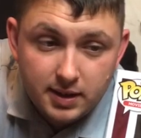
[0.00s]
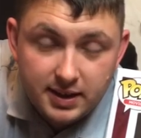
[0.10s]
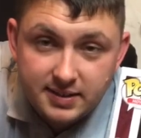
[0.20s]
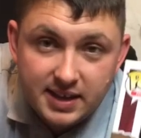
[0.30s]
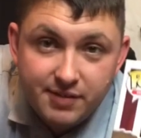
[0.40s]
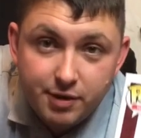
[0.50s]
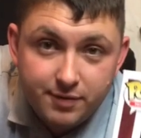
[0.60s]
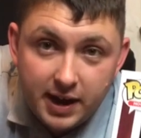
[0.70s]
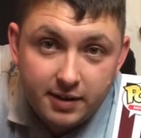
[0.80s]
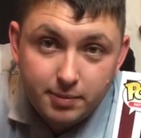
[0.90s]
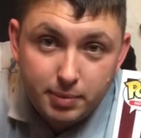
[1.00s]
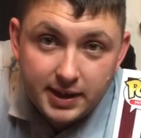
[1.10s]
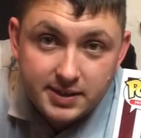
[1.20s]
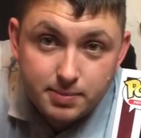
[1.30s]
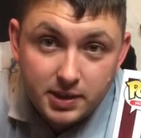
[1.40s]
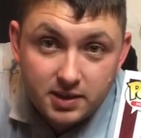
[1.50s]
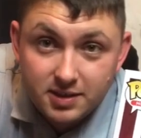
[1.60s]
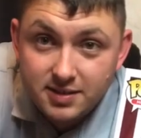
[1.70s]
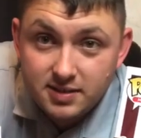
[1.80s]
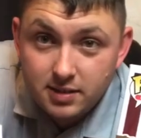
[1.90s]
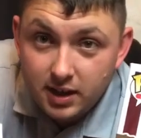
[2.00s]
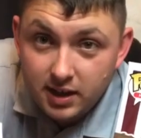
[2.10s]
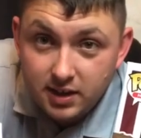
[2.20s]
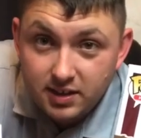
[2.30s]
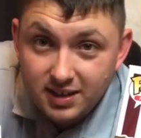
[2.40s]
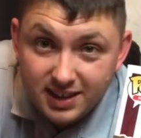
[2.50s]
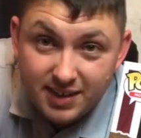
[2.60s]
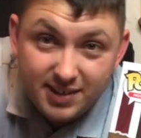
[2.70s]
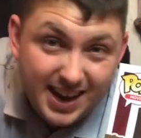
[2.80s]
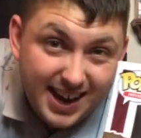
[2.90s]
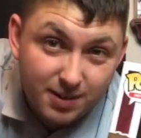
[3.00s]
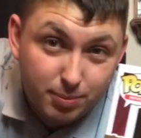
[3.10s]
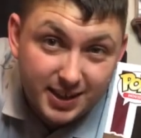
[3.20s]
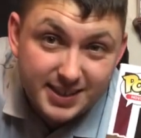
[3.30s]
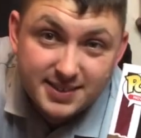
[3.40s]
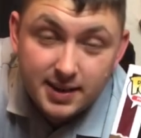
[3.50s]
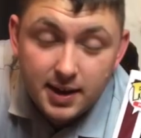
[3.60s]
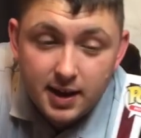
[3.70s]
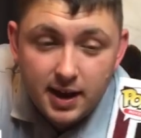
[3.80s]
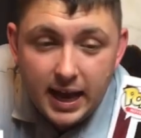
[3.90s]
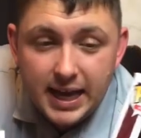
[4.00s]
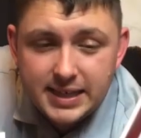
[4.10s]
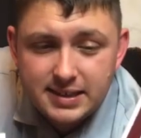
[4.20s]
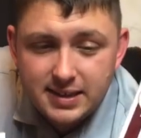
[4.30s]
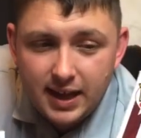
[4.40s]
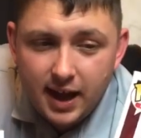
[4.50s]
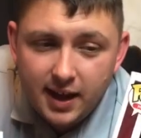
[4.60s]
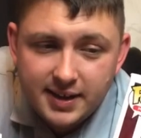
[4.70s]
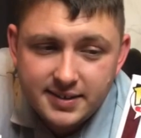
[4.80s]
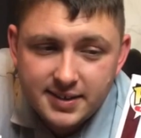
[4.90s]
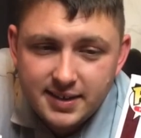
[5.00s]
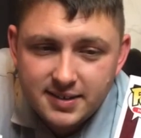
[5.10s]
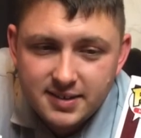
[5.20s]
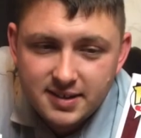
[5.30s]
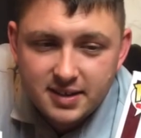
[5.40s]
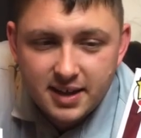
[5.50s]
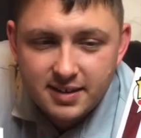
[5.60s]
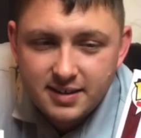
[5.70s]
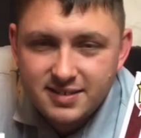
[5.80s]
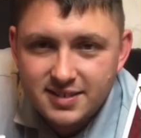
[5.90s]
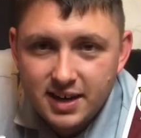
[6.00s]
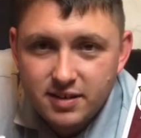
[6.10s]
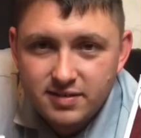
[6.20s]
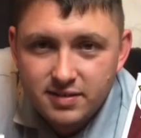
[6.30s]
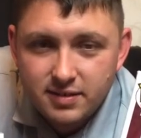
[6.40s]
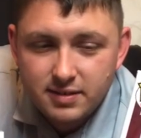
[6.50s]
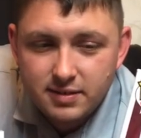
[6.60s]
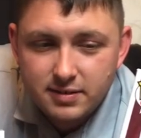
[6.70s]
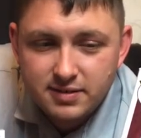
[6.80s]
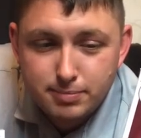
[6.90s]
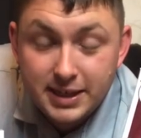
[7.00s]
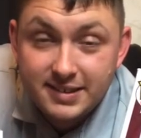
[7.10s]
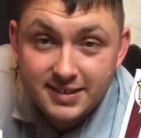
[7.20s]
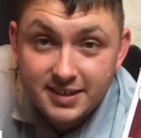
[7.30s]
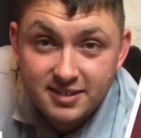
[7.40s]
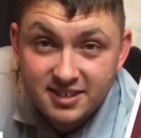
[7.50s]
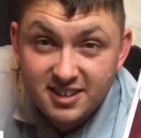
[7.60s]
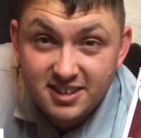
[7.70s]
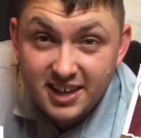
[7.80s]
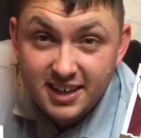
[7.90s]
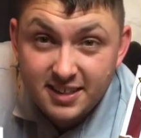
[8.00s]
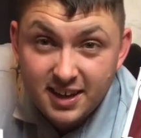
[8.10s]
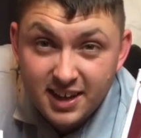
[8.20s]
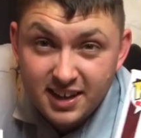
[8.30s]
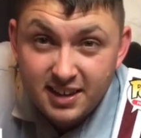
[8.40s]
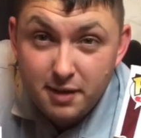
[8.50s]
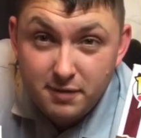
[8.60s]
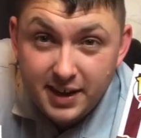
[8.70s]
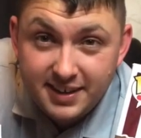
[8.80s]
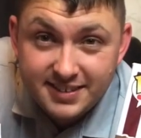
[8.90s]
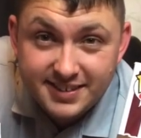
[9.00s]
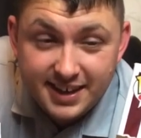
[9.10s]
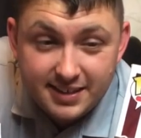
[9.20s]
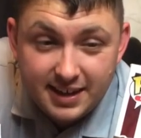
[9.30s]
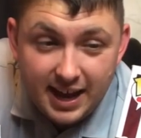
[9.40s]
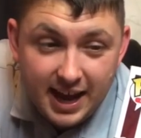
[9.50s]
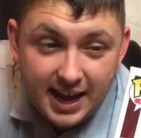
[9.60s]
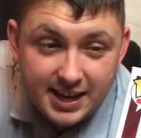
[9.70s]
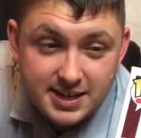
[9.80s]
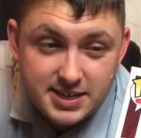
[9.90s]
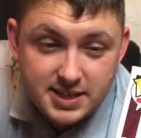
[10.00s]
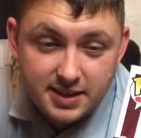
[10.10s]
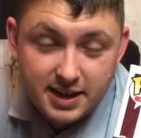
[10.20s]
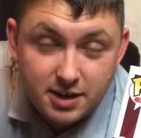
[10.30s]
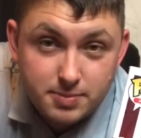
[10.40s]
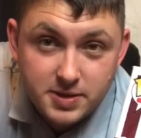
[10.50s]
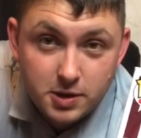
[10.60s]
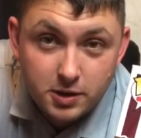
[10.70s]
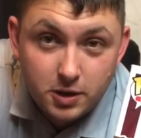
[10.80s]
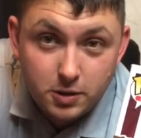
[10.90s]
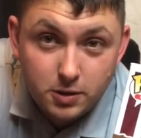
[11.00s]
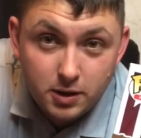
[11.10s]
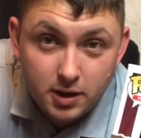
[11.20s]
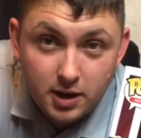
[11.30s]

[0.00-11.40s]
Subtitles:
he's never found a place because he never had a place, and he's sentenced to death, and instead of being sentenced to death, they fake his death, and then Abstergo